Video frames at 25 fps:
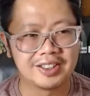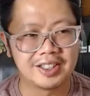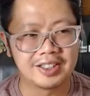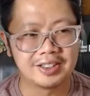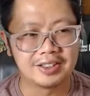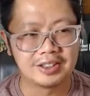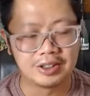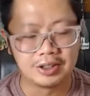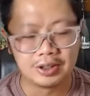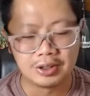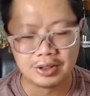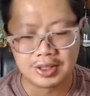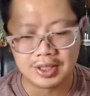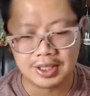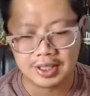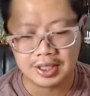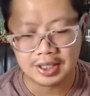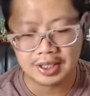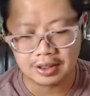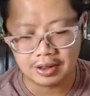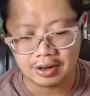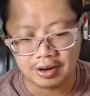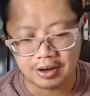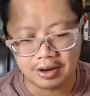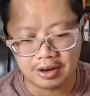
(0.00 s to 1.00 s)
than using
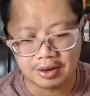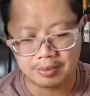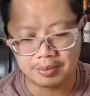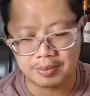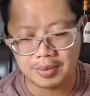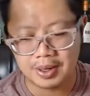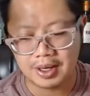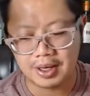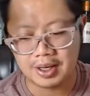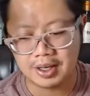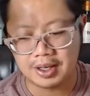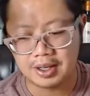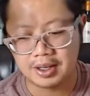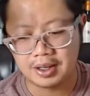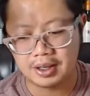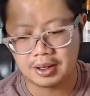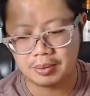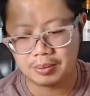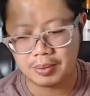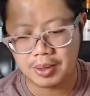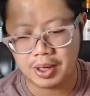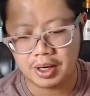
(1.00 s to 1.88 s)
it on my